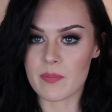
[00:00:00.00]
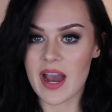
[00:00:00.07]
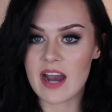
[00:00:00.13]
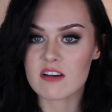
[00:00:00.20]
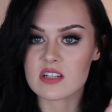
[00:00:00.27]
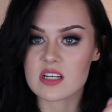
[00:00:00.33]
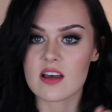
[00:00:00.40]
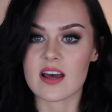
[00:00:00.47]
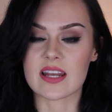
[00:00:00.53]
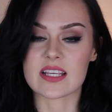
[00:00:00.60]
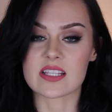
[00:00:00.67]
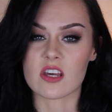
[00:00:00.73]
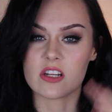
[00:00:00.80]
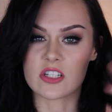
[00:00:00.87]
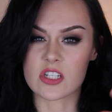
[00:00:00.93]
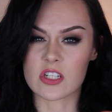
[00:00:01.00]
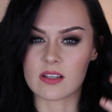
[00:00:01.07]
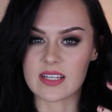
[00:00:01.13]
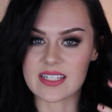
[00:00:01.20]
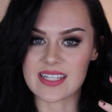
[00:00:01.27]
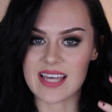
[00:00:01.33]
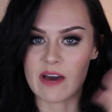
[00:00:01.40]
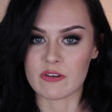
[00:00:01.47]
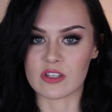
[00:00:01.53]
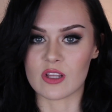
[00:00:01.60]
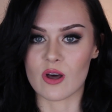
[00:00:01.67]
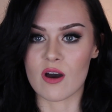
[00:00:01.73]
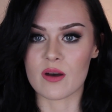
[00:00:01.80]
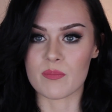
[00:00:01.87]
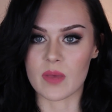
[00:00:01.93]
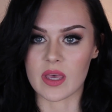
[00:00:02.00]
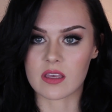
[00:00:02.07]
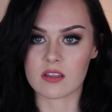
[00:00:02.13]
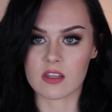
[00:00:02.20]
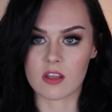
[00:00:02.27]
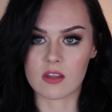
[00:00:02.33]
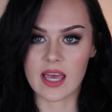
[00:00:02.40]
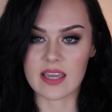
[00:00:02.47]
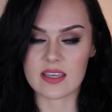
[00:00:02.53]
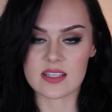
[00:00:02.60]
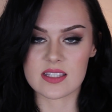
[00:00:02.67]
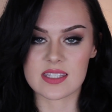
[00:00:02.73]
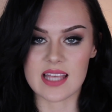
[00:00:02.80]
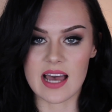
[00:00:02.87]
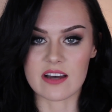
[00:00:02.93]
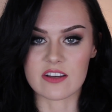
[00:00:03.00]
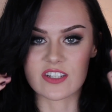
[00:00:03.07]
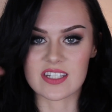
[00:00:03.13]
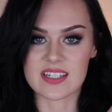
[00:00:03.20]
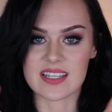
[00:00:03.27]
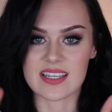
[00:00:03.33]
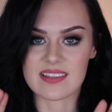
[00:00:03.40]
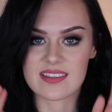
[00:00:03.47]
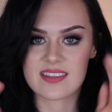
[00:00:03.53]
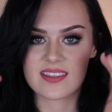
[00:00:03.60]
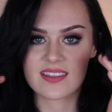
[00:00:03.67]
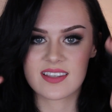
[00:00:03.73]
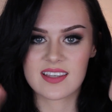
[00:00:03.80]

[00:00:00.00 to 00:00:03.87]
powder and it's going to dull it down a lot and make it look like it's sat underneath